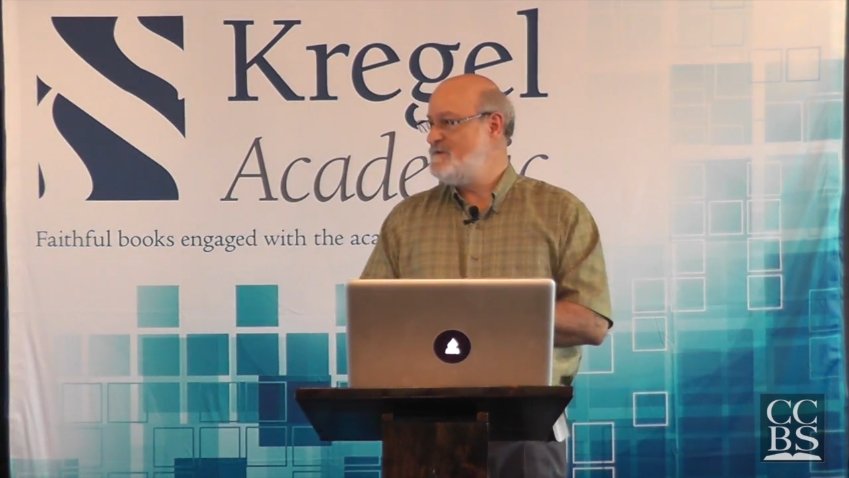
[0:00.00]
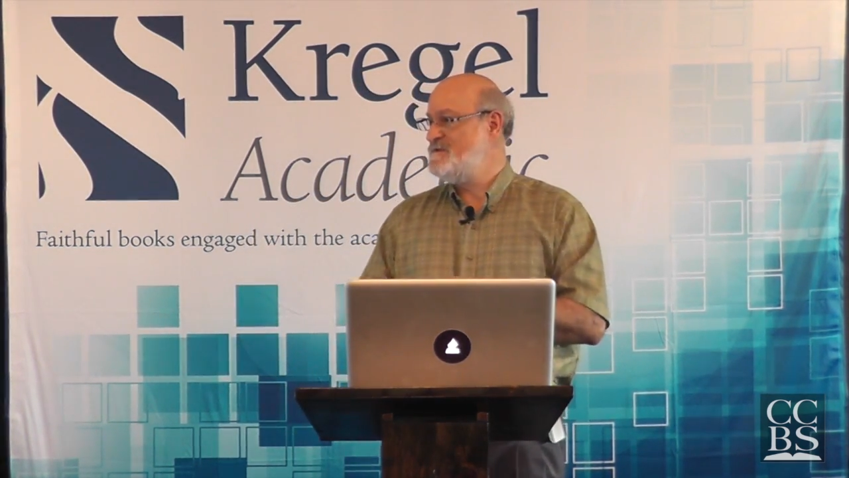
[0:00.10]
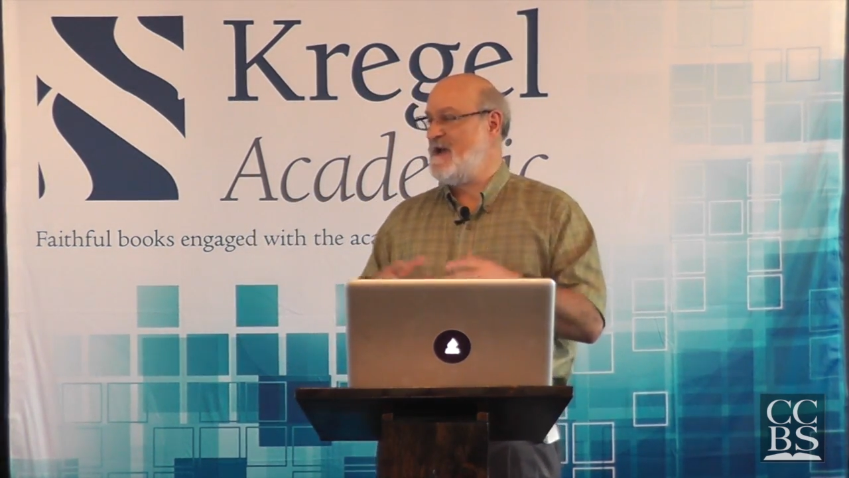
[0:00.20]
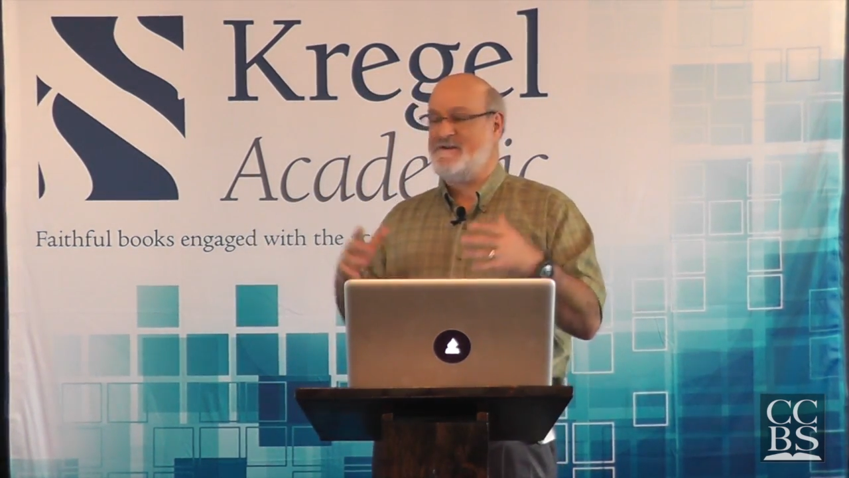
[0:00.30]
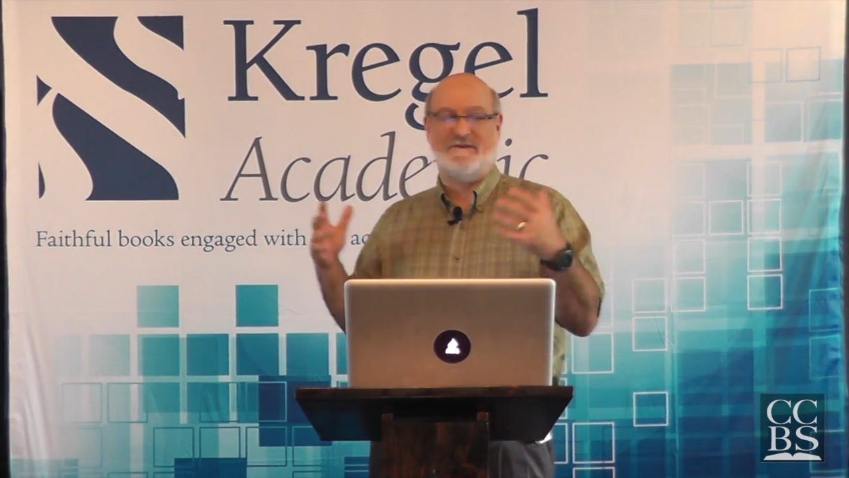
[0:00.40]
which
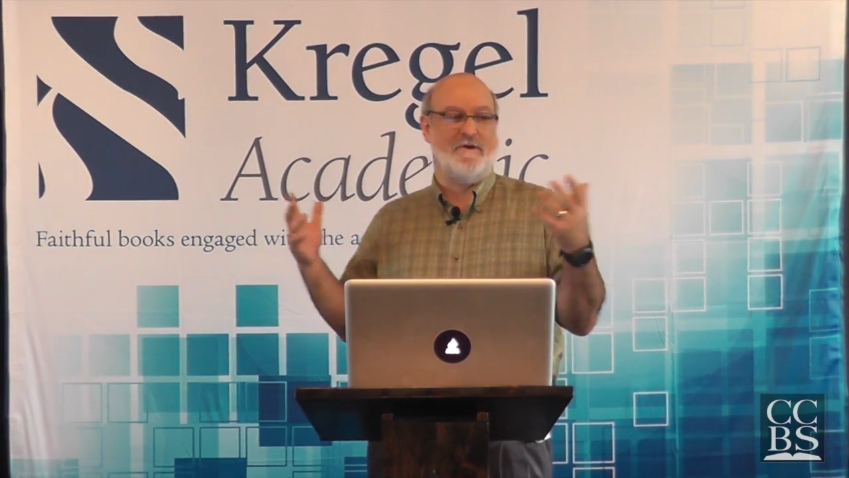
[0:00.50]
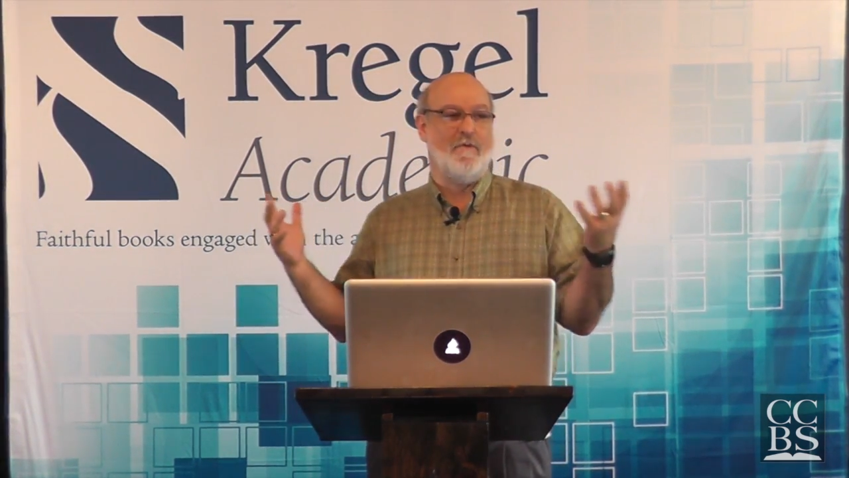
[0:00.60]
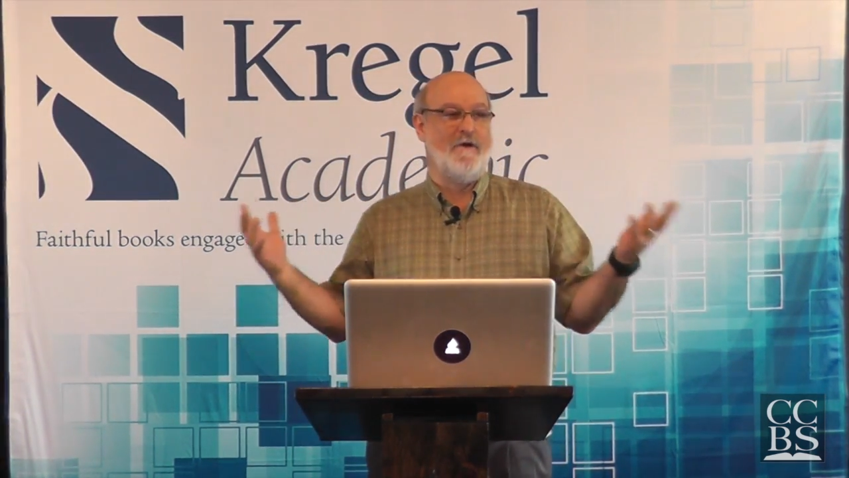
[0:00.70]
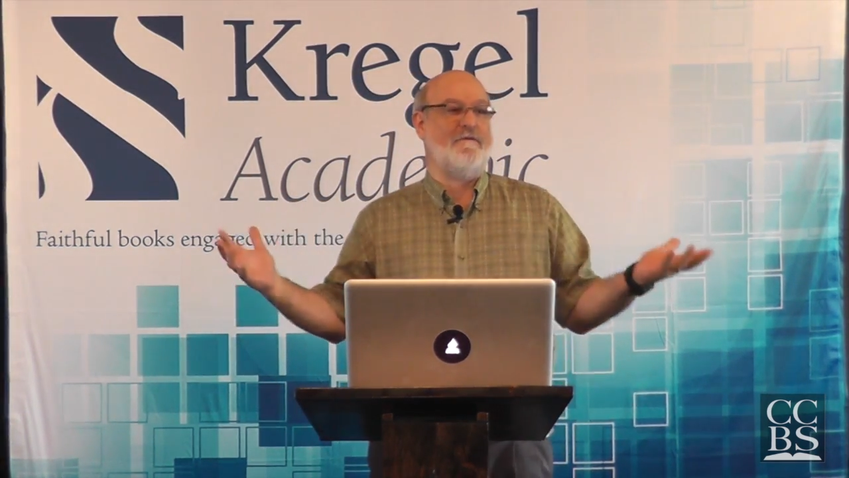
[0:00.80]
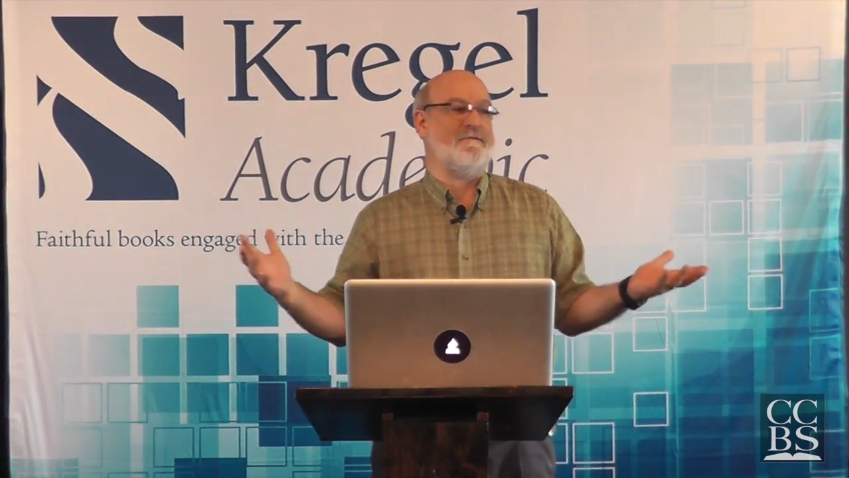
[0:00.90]
is actually a
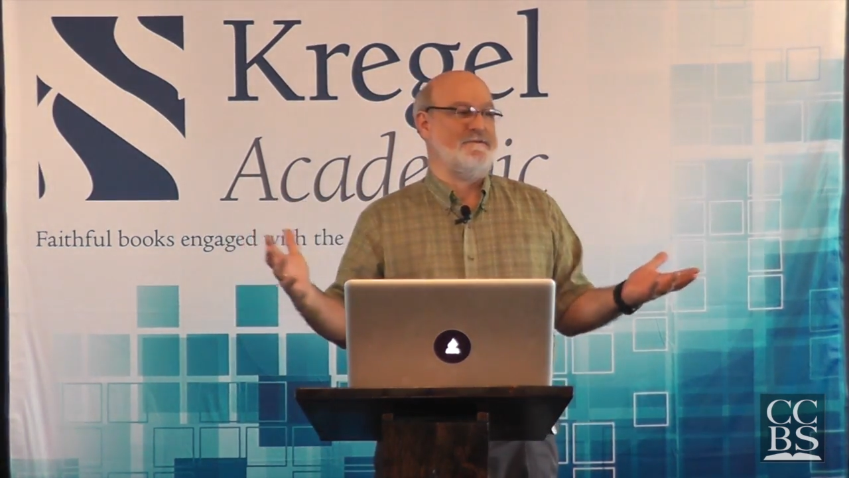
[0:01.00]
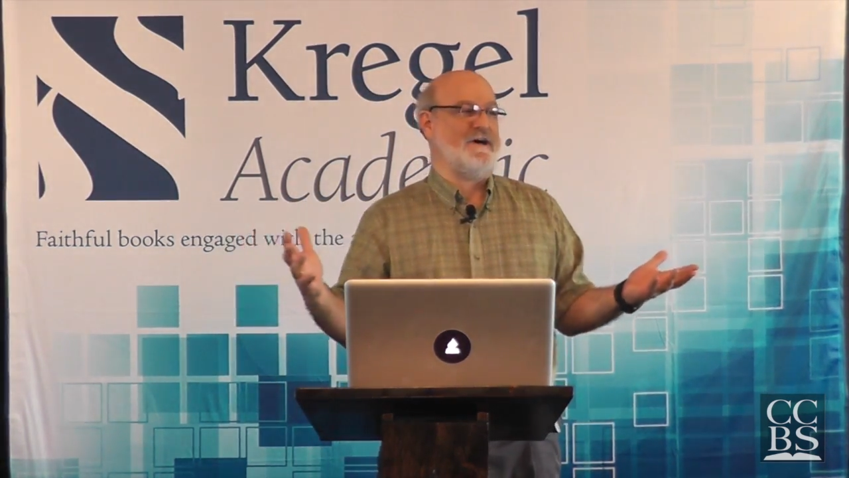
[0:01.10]
wonderful